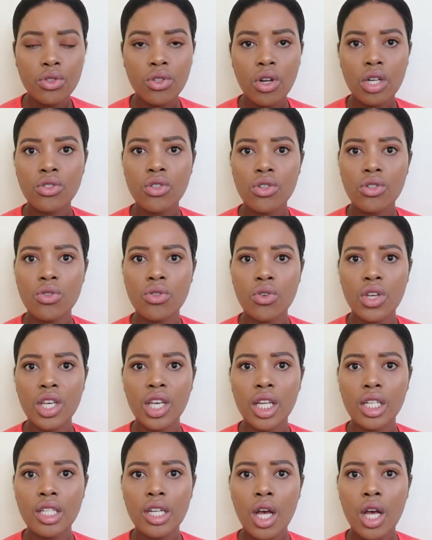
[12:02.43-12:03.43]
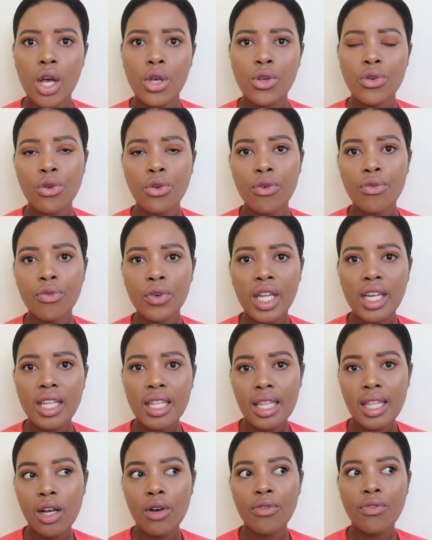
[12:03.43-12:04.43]
You're not just doing it, you know, for
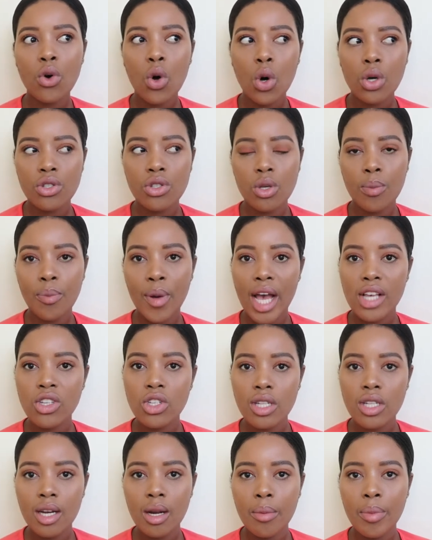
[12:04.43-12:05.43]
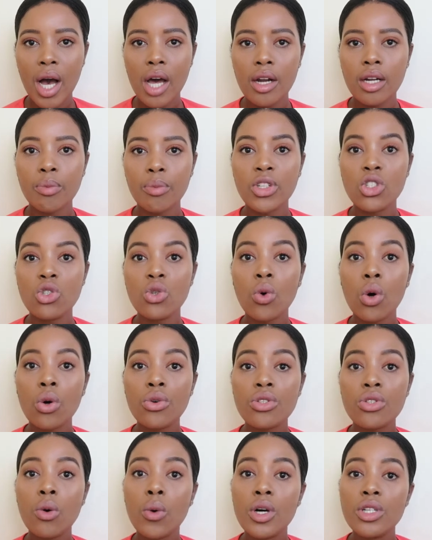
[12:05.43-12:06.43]
anything. Of course, you're passionate about it, but you
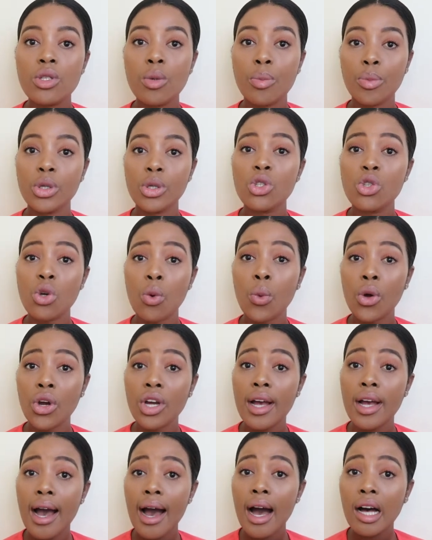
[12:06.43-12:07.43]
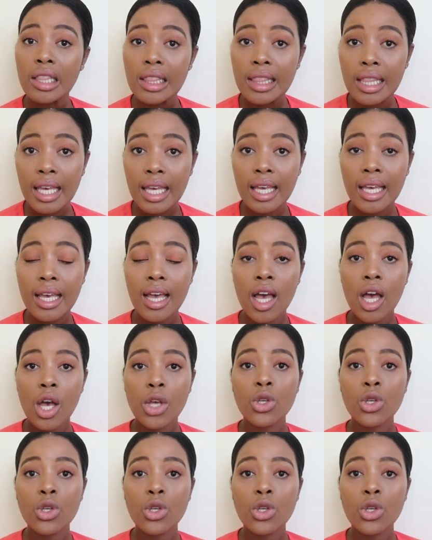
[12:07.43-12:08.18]
also want to put your work out there.